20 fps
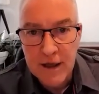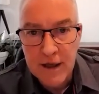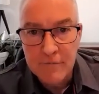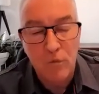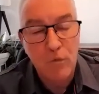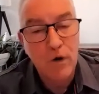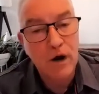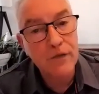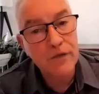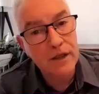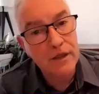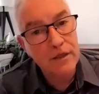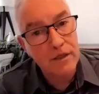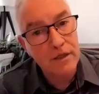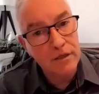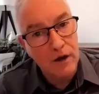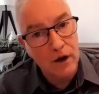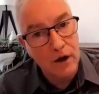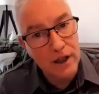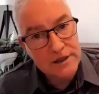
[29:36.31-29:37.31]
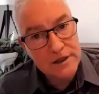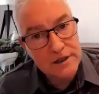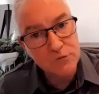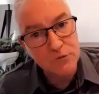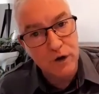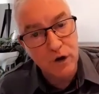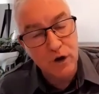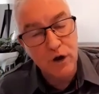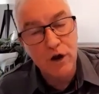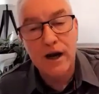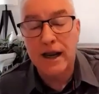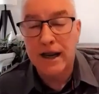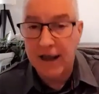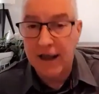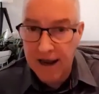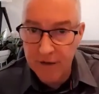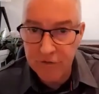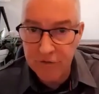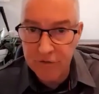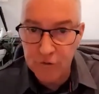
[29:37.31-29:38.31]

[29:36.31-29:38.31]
But one of the lessons we learned, again,